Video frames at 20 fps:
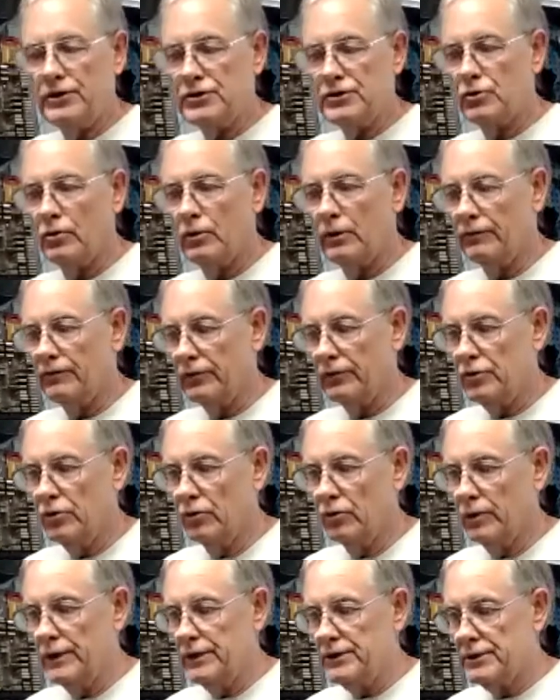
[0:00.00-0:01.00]
you store it for two
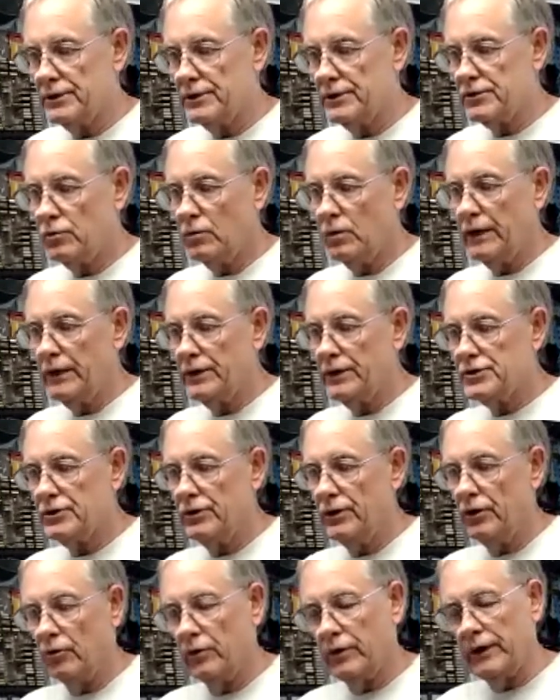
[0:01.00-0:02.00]
reasons. One is so
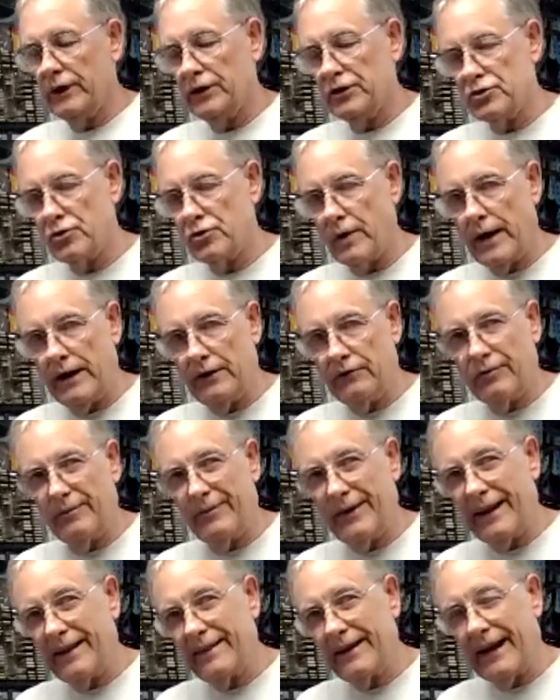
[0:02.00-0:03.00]
you don't get a drain from
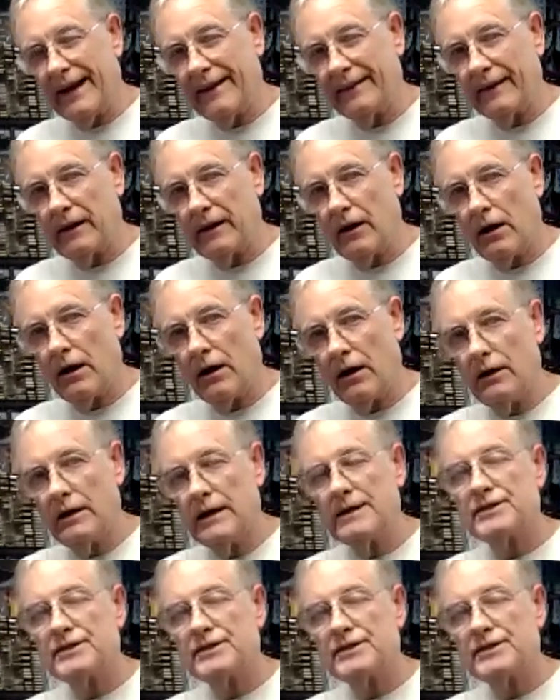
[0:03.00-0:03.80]
anything on the car.